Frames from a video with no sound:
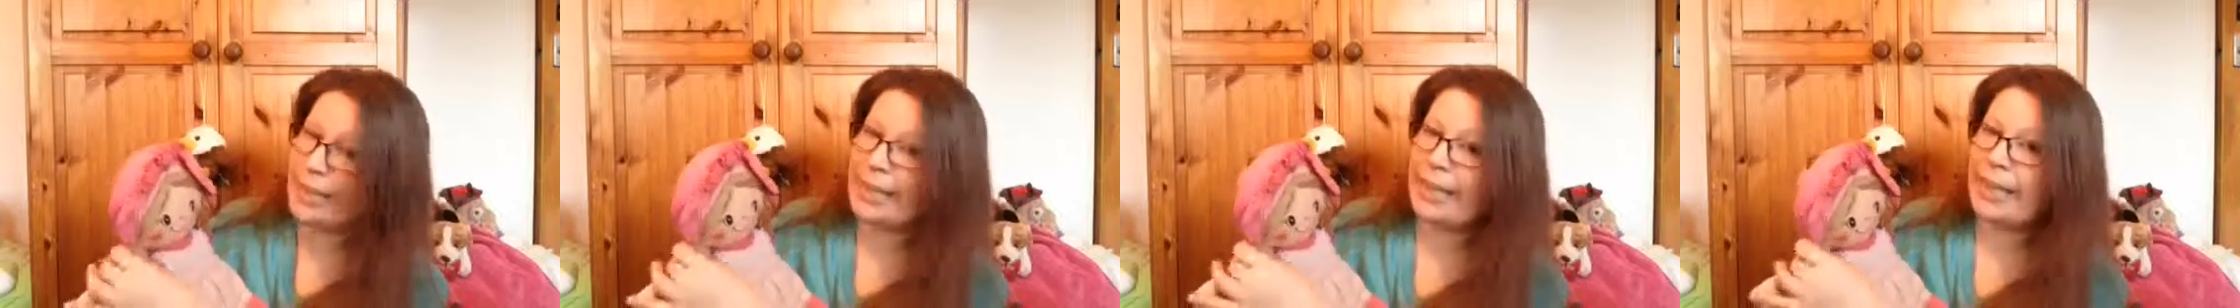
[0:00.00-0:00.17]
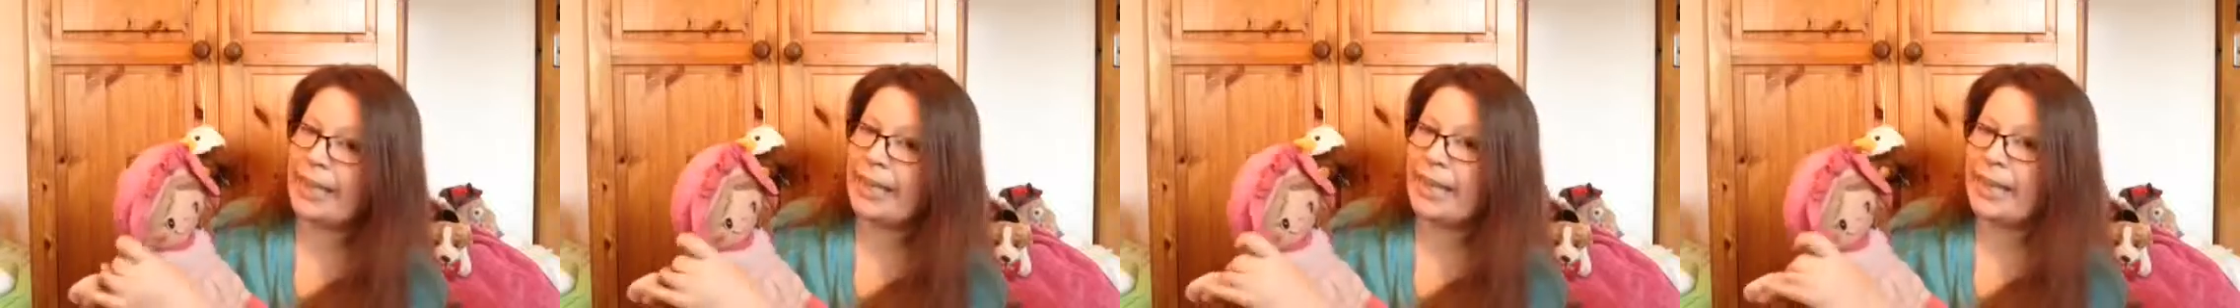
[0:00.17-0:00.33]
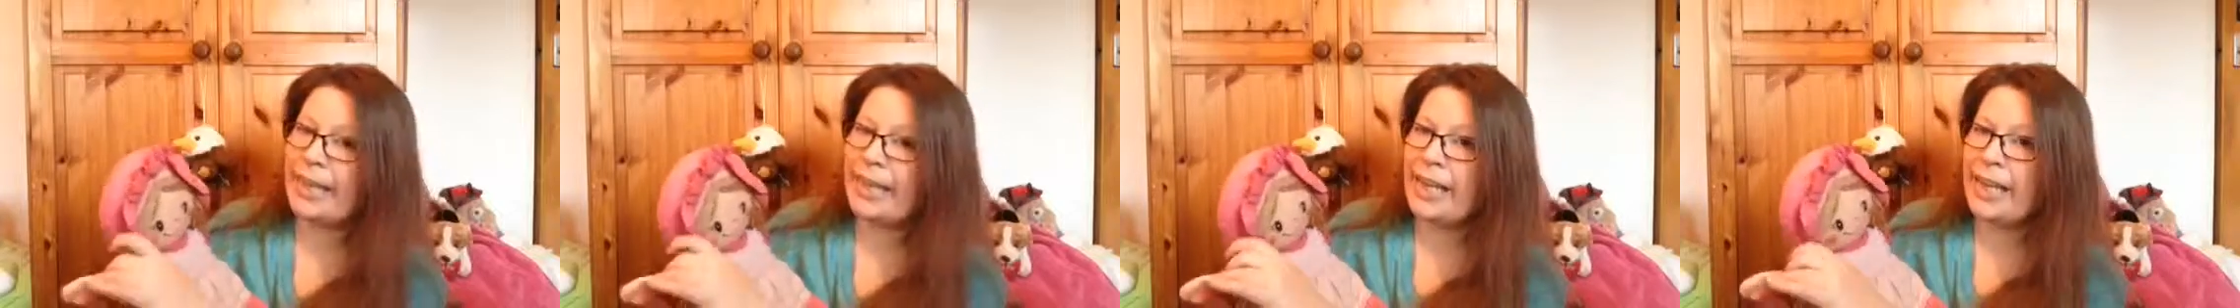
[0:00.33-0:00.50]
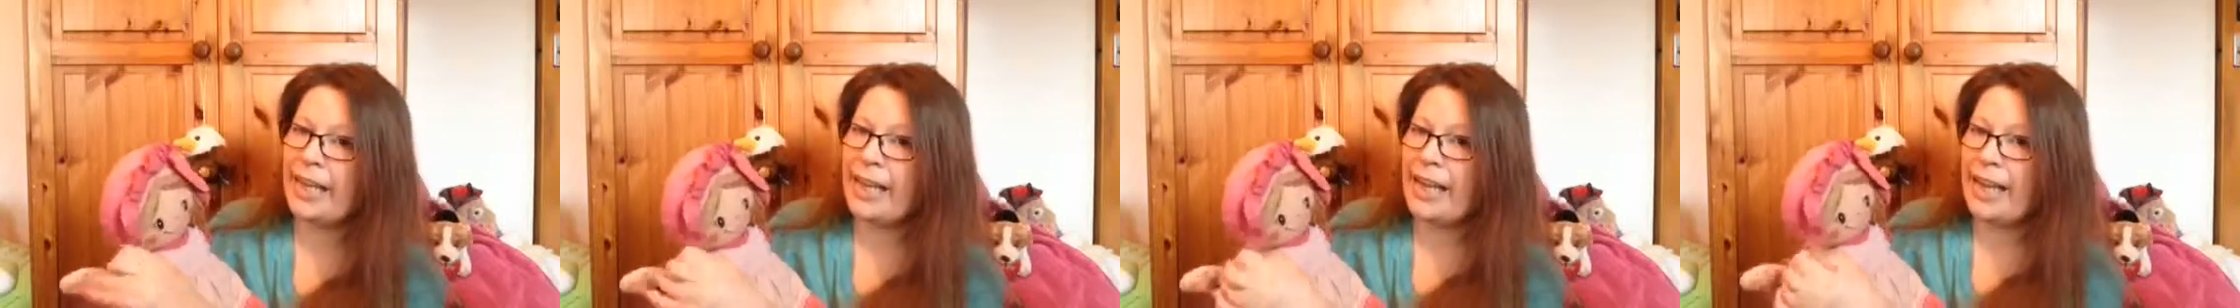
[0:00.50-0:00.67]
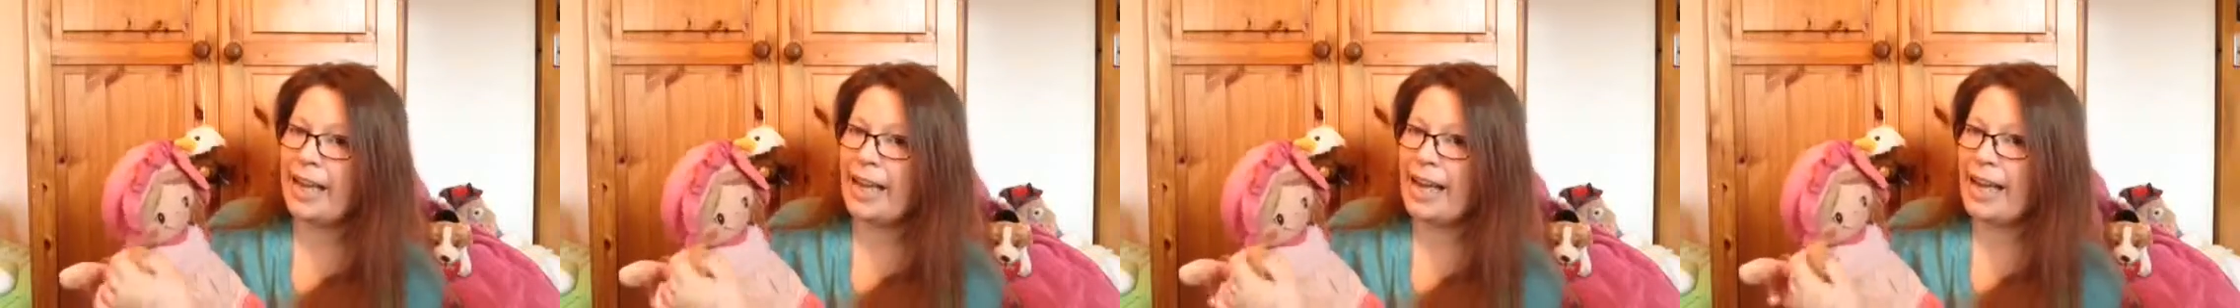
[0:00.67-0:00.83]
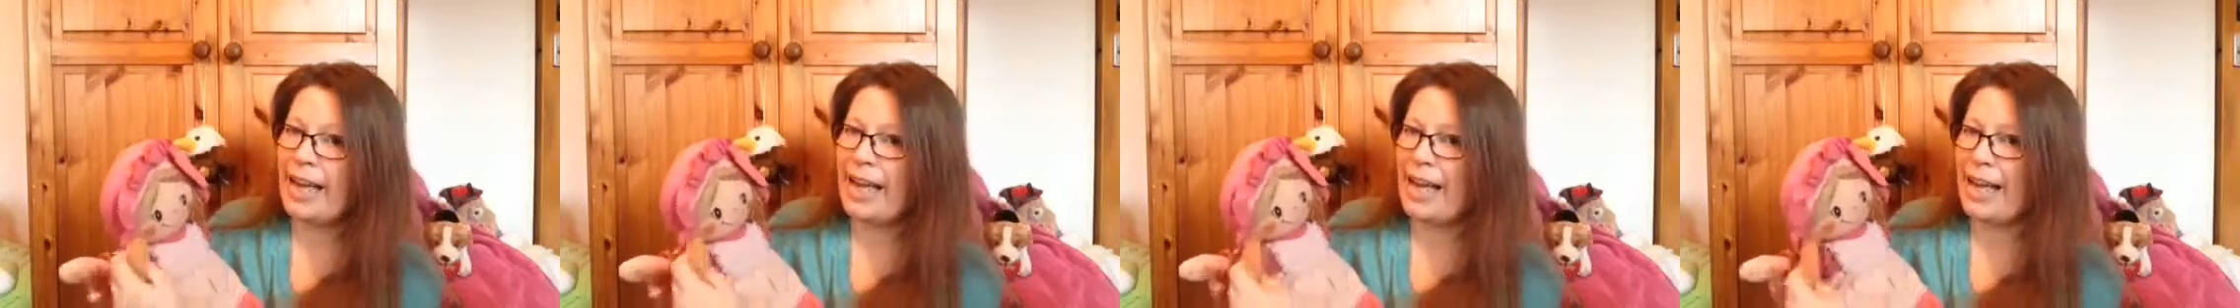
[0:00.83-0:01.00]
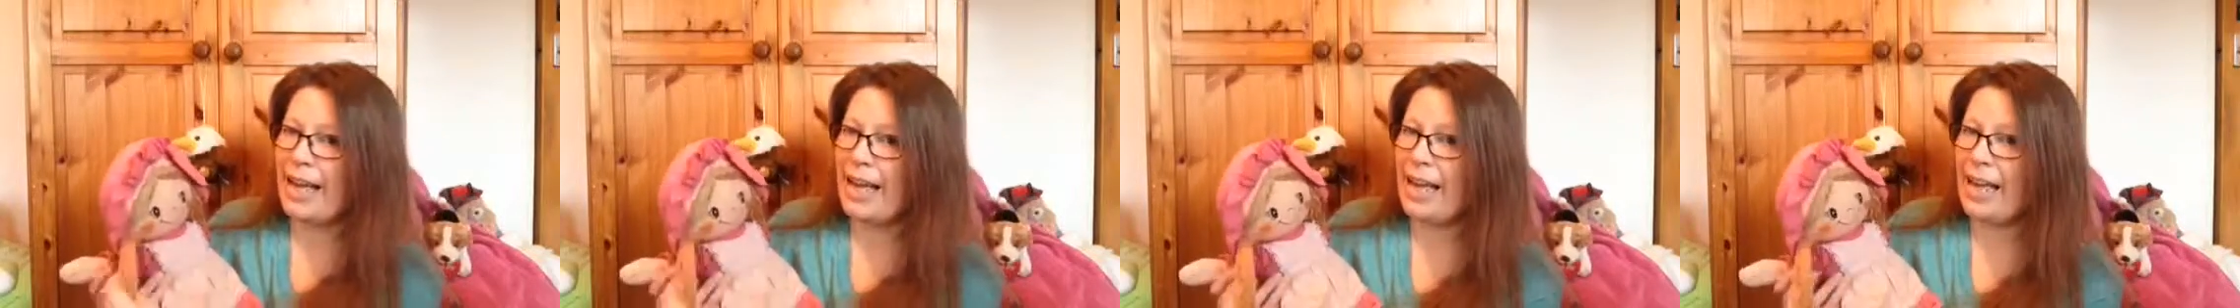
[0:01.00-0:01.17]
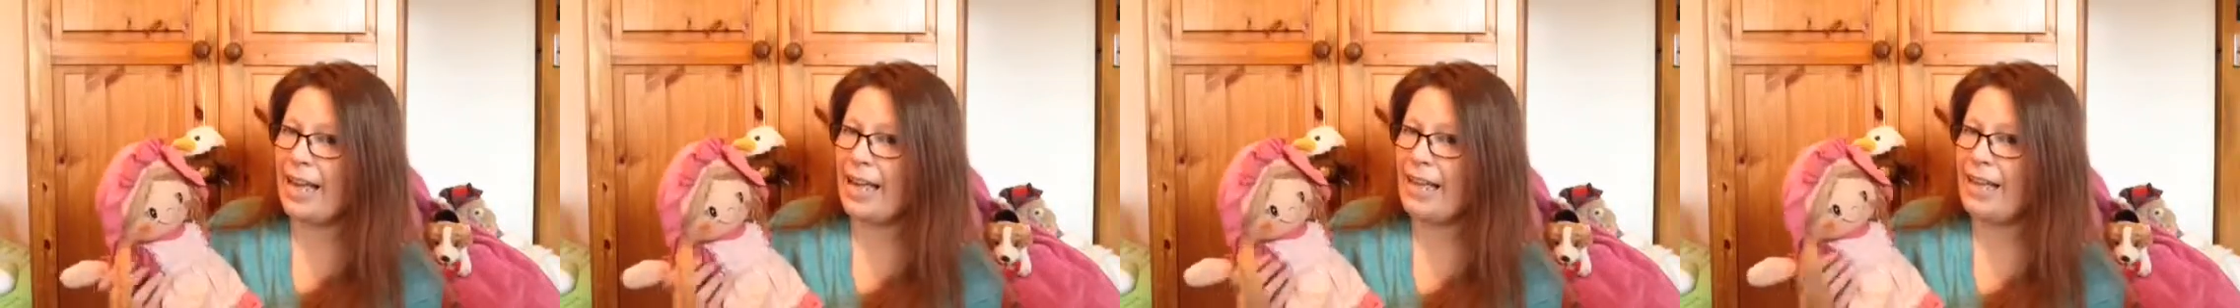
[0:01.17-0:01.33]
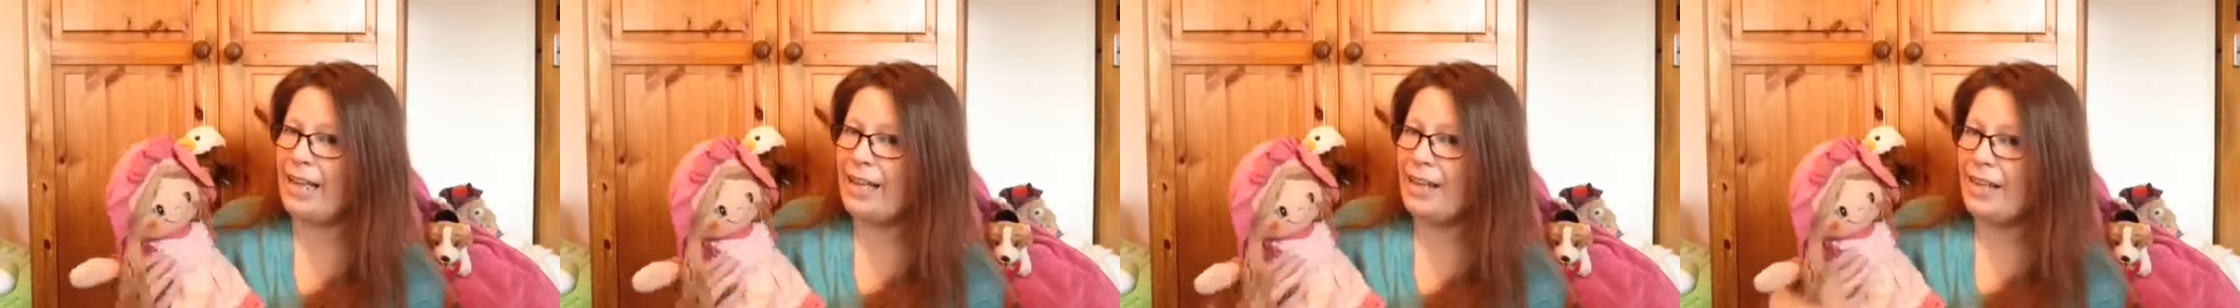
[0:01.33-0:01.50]
I think. Her
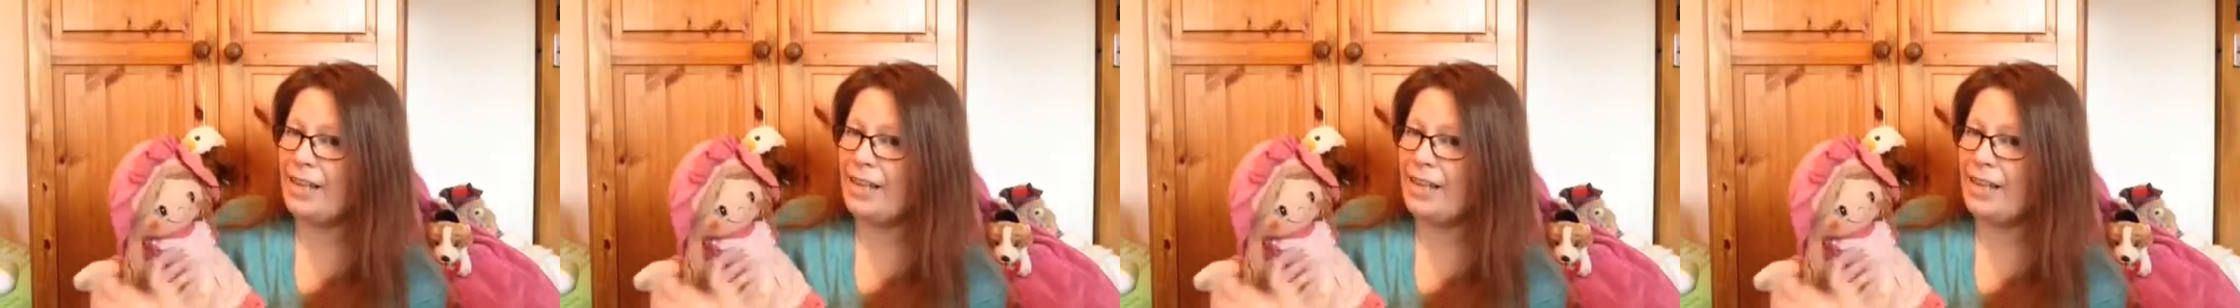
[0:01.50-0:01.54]
hair,